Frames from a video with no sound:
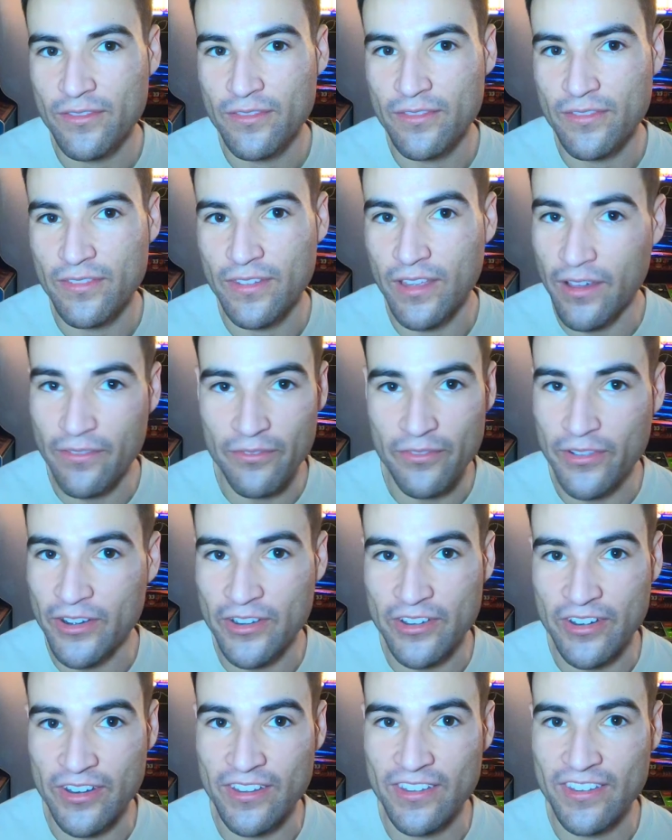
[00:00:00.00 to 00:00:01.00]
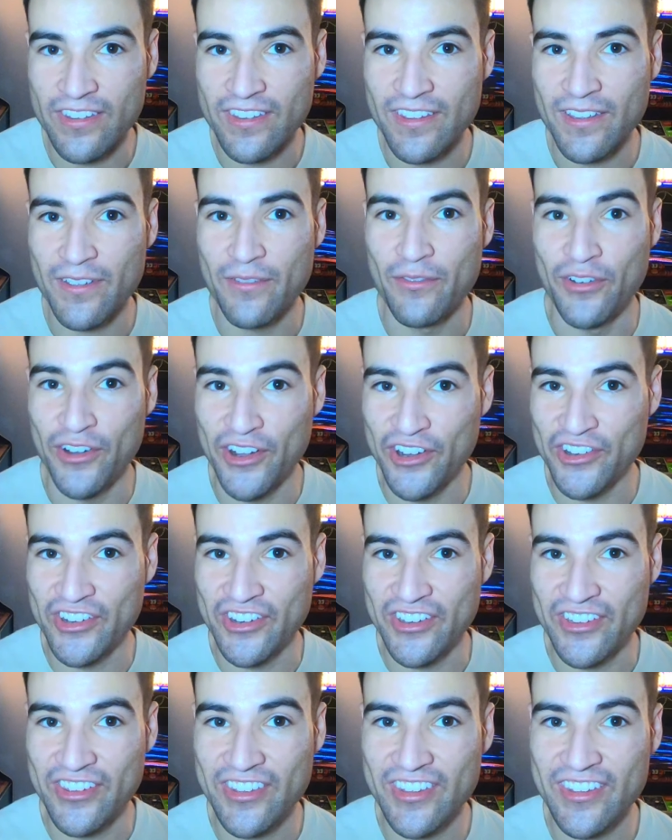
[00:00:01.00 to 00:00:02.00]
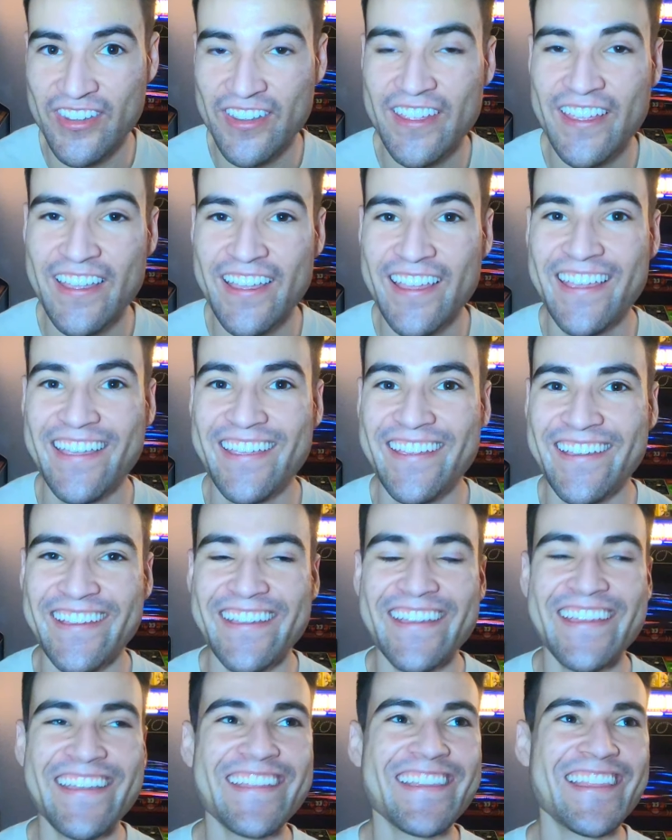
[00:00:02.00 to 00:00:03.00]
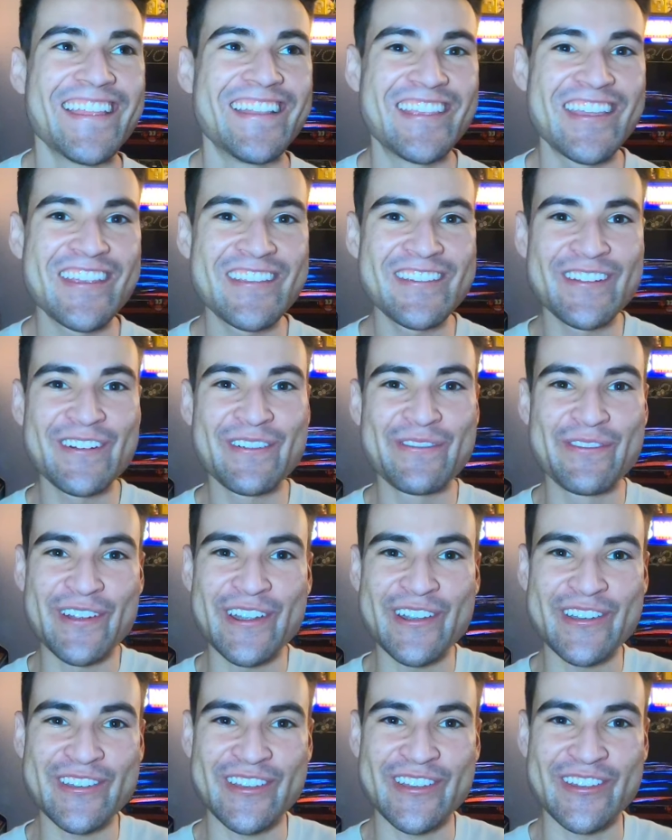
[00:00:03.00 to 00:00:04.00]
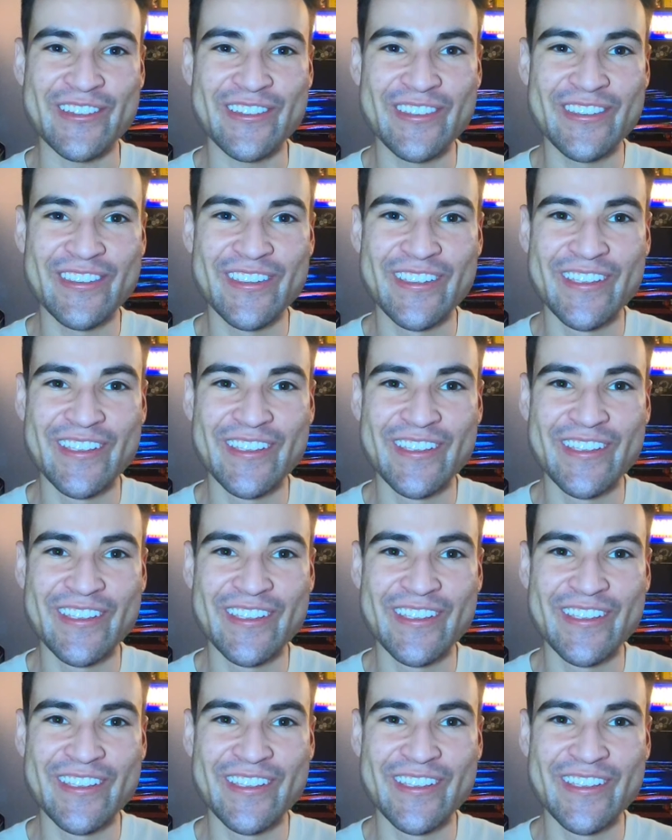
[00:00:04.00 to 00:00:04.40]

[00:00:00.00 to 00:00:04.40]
not virgins, versions. The digital versions.